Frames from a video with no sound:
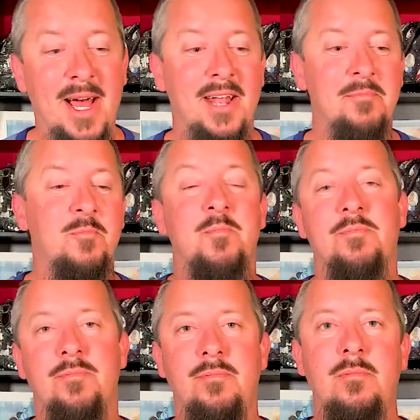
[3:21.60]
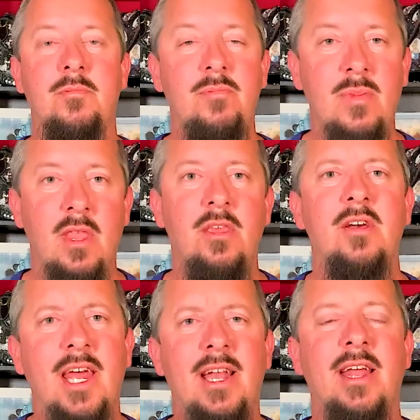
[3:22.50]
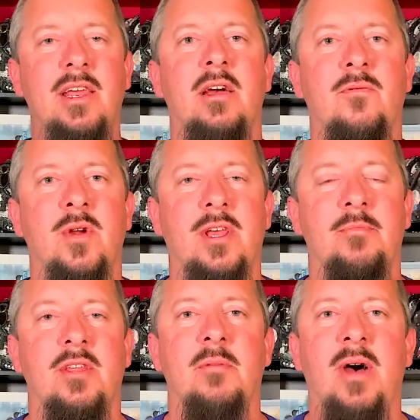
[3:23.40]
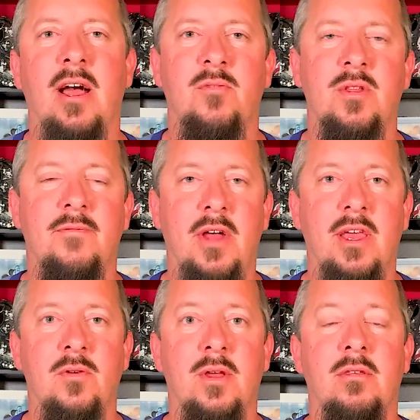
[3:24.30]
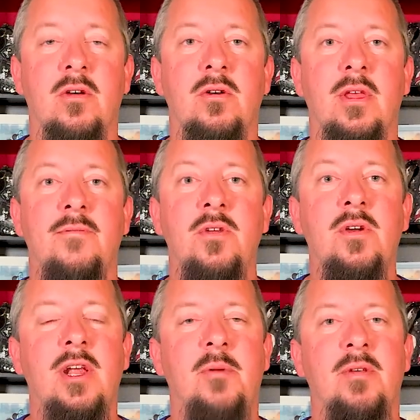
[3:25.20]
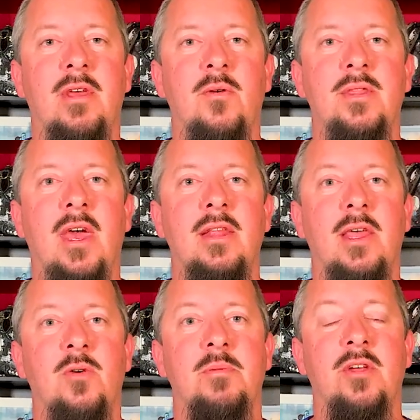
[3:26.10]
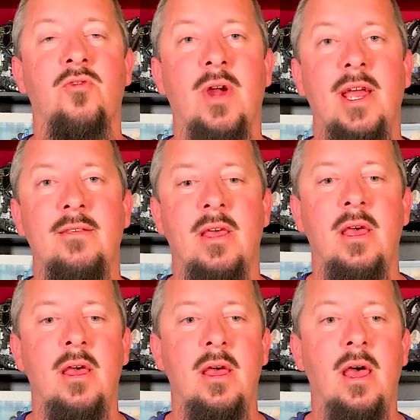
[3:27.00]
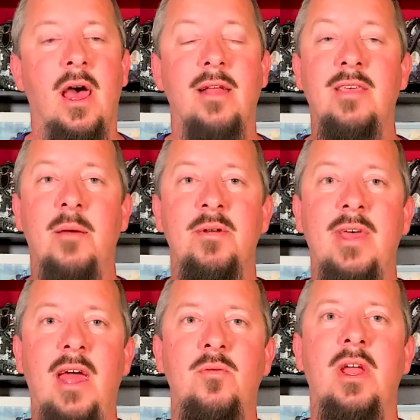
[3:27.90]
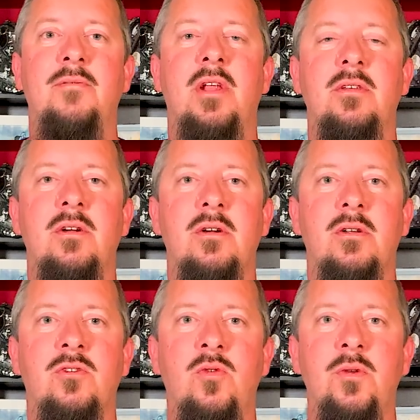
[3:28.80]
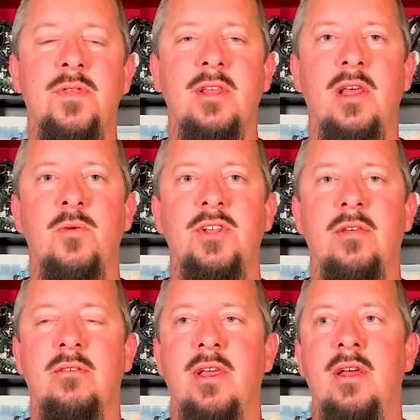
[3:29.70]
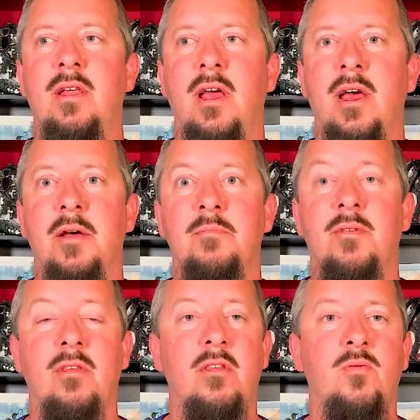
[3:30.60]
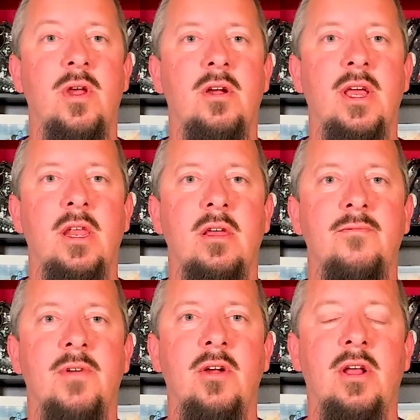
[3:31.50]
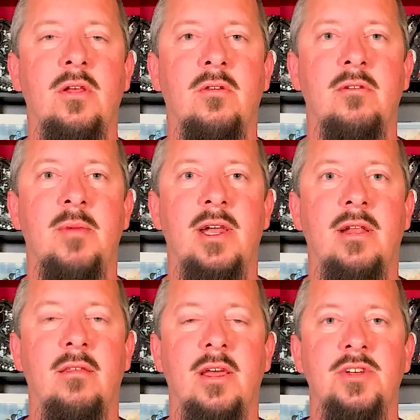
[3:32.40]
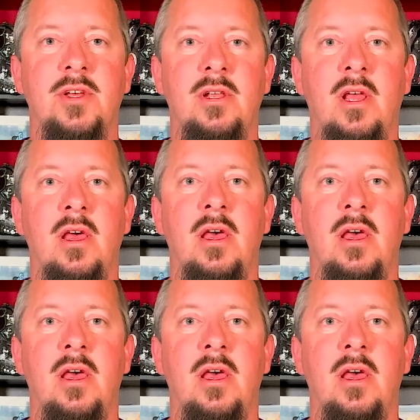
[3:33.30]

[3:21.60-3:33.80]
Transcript: but you'll get an idea of what comes in the box, what the value is. So if you could help us out with that, that would be great. On top of that, we have another cool thing that we just did. Um, since we are getting very close to monetization,